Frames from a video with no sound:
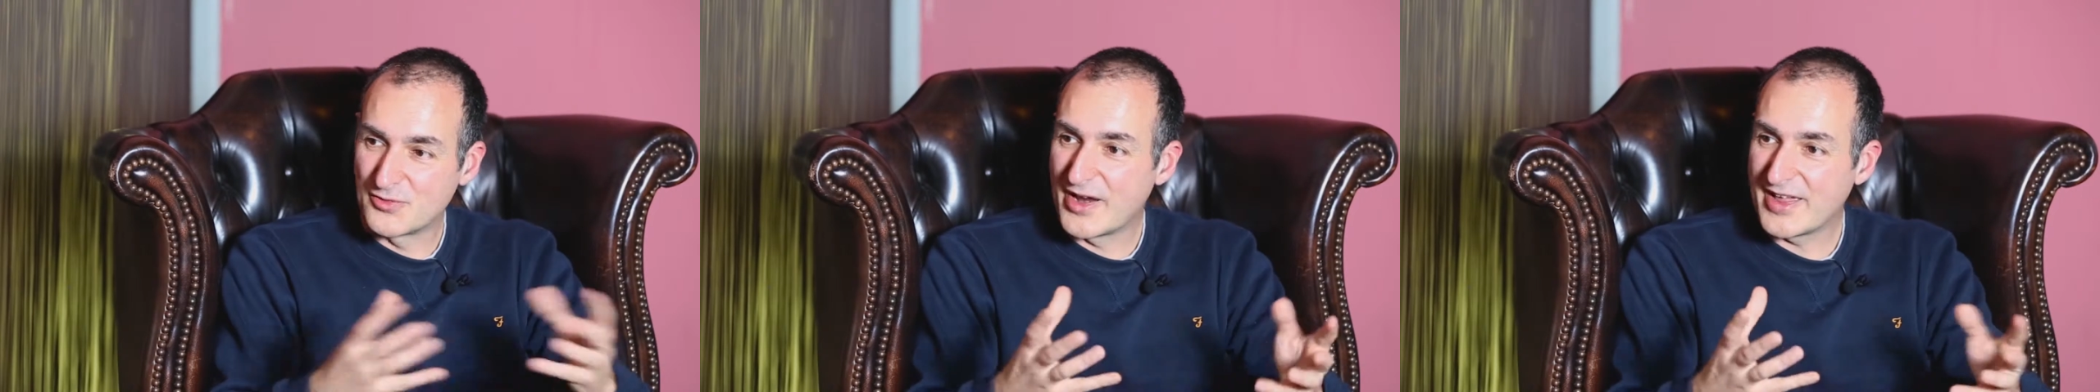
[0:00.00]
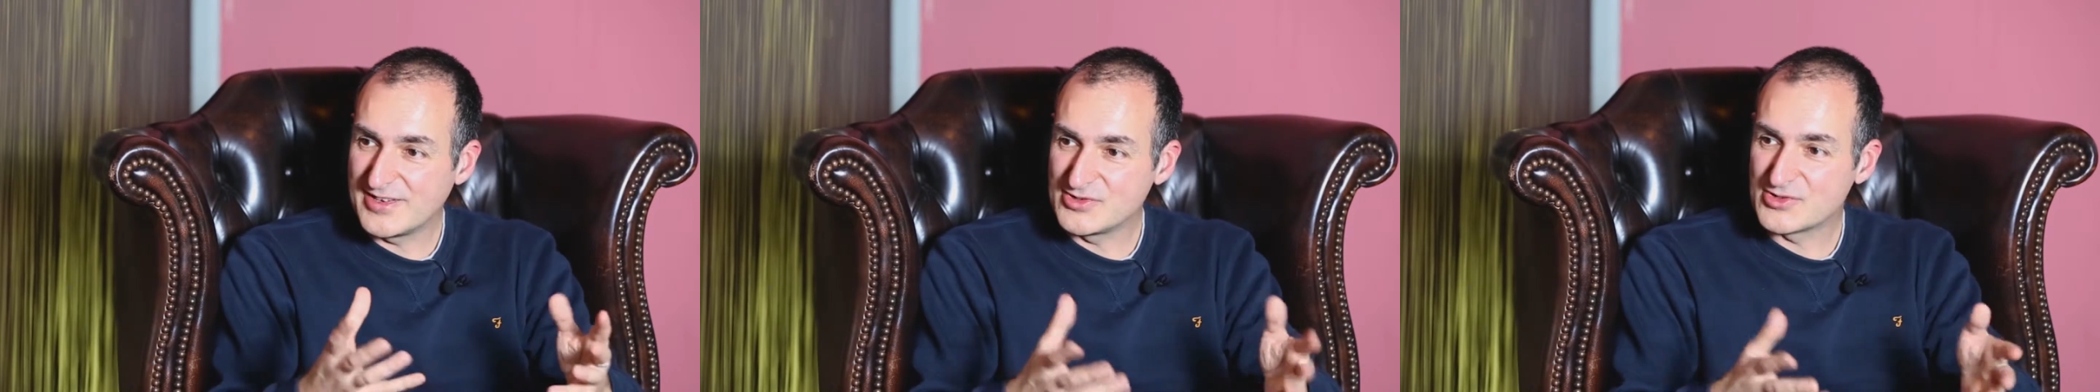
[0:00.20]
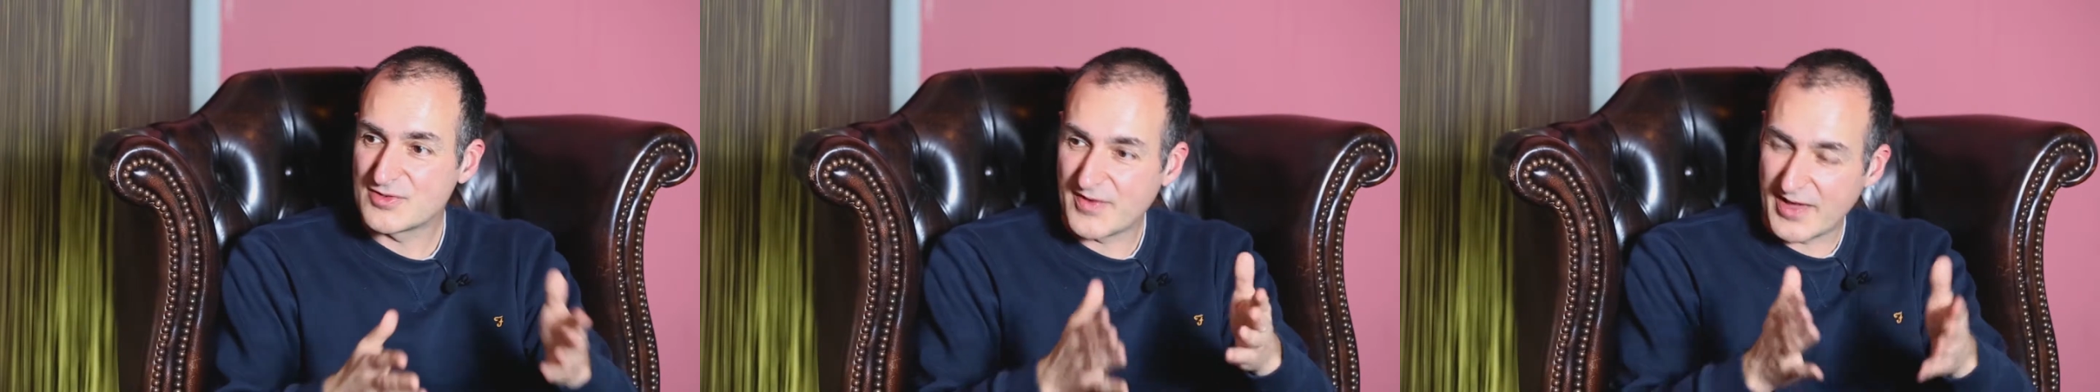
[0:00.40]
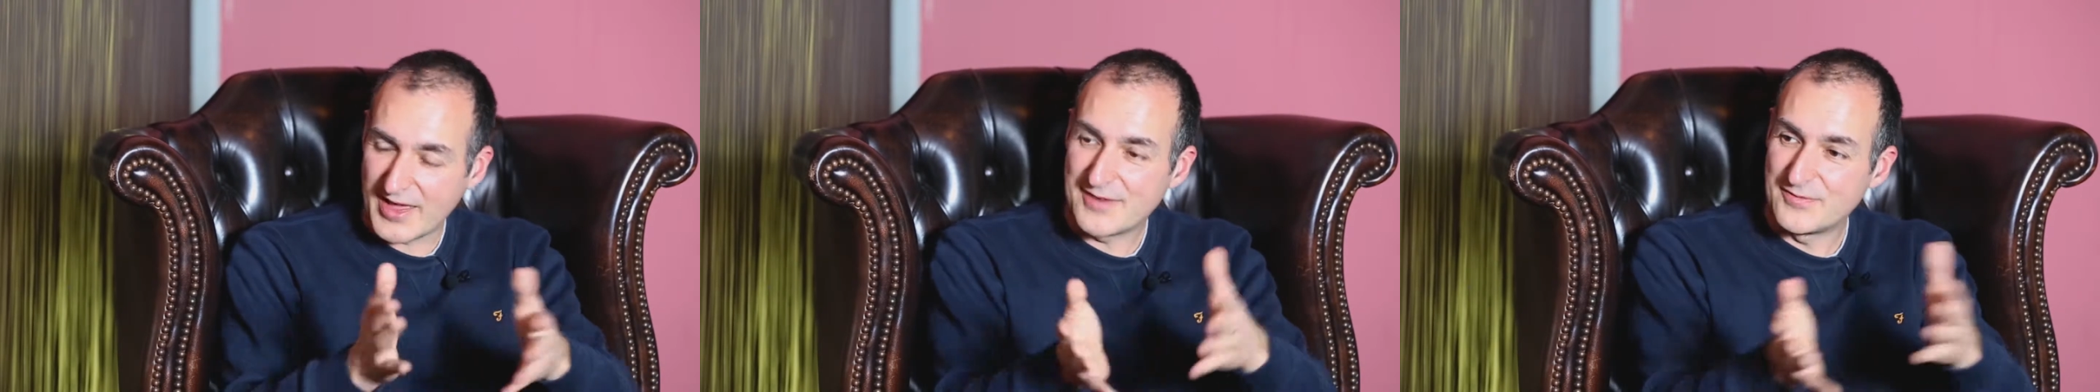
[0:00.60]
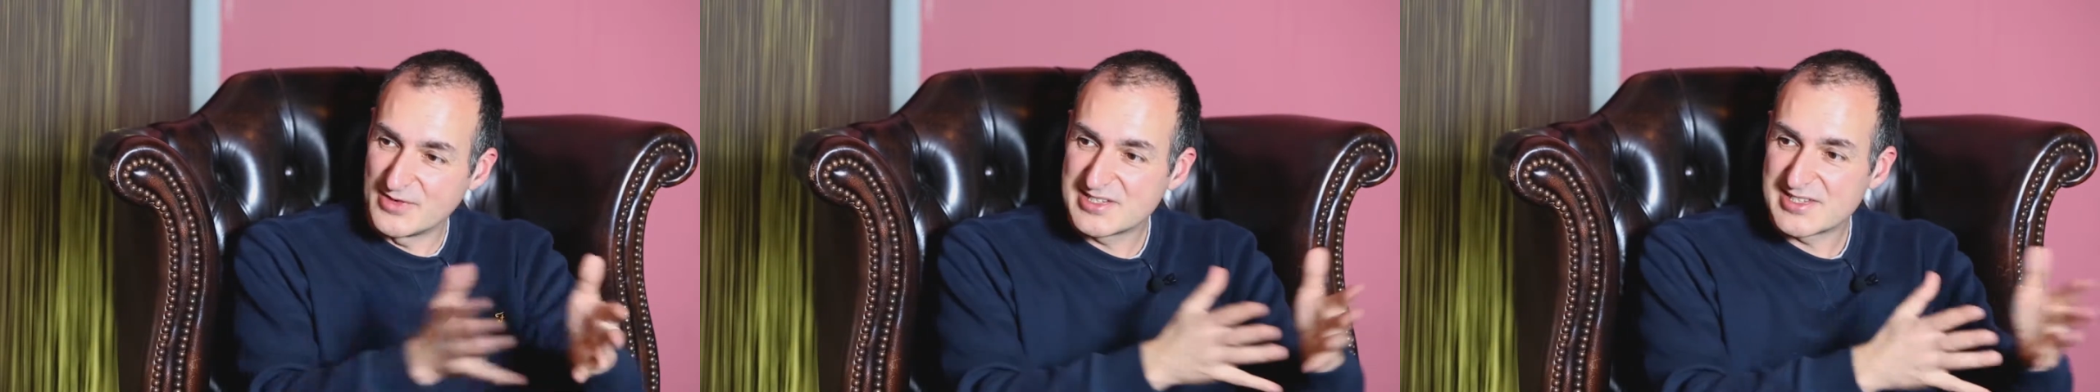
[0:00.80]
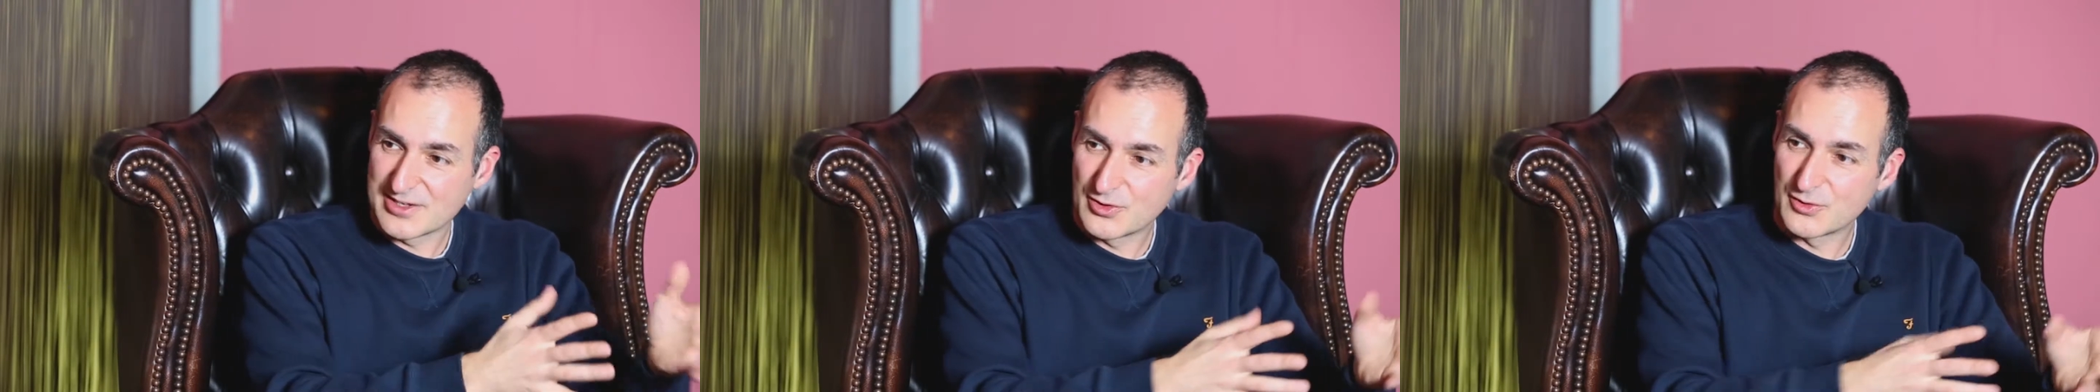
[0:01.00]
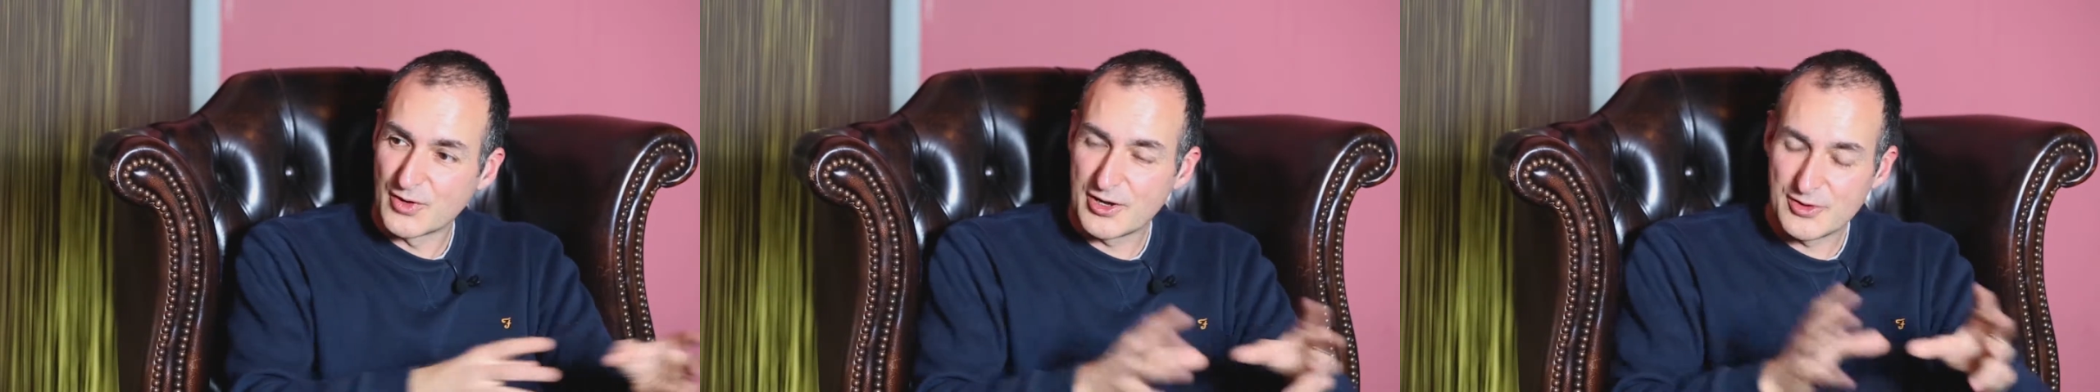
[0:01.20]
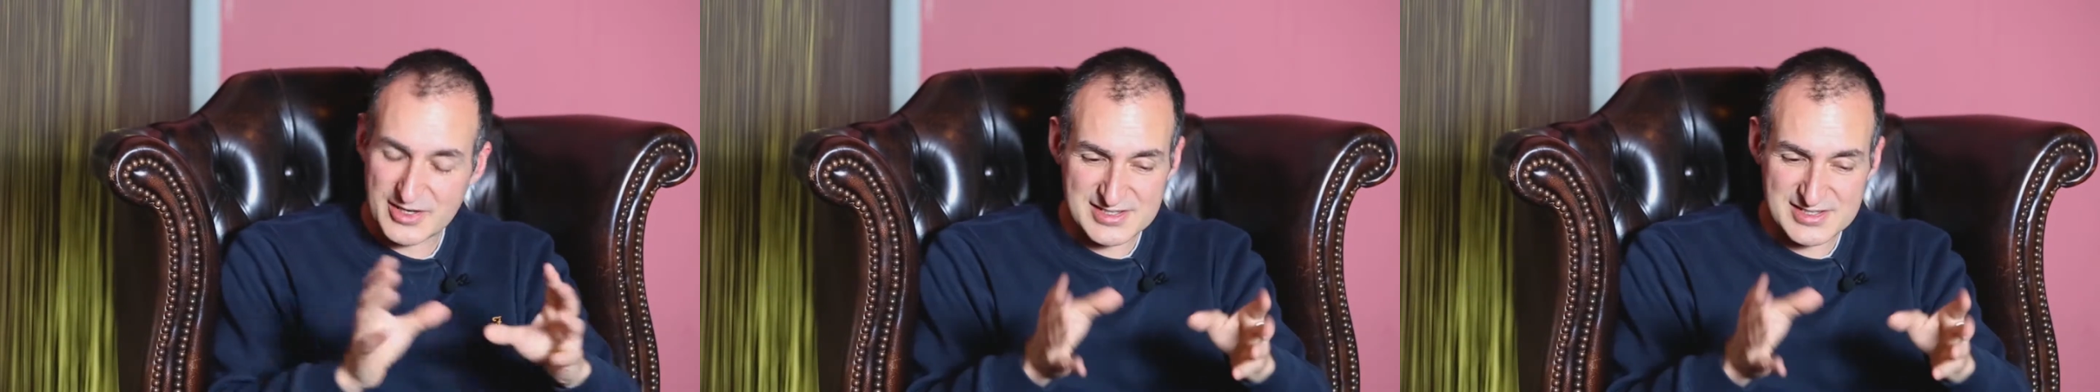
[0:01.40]
range for every single
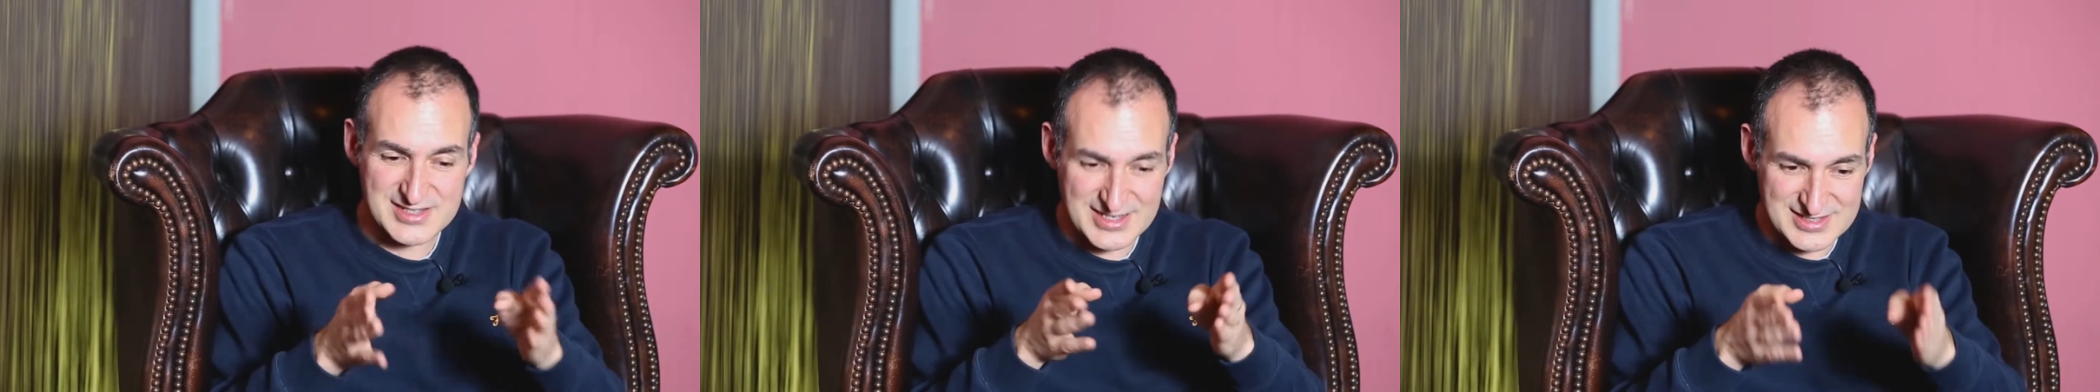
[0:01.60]
role. I